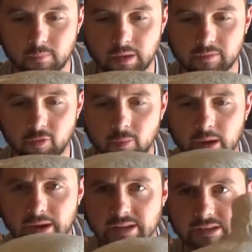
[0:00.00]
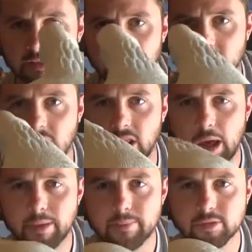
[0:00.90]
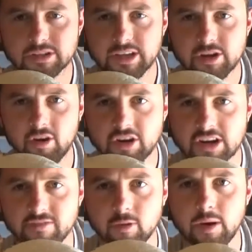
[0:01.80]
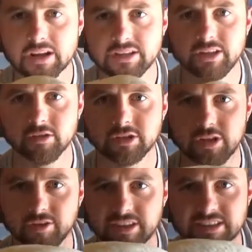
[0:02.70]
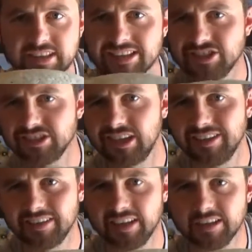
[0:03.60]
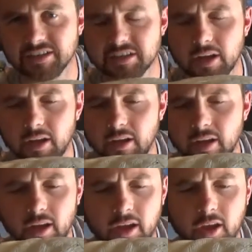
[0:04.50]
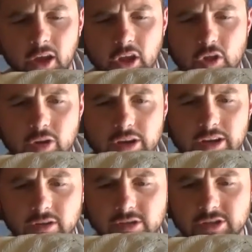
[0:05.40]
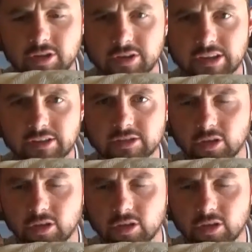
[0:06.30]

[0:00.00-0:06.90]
But full bodies, you know, a lot of people say, yo, you need full bodies to kill snow geese. That's just not the case. You can kill snow geese